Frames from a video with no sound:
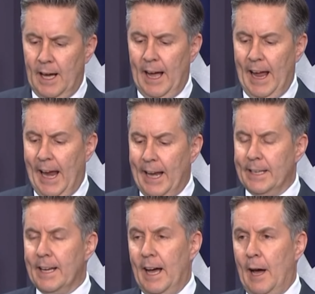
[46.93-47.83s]

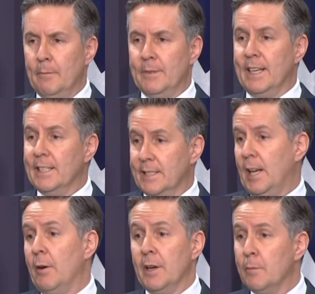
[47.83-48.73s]
and did
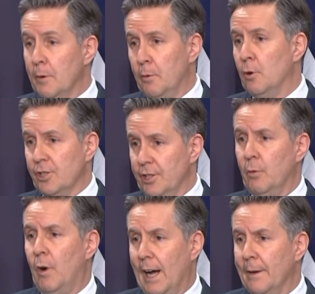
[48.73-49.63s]
so in a
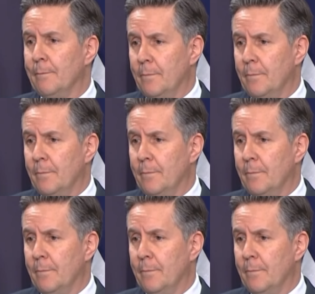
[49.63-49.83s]
proportionate way.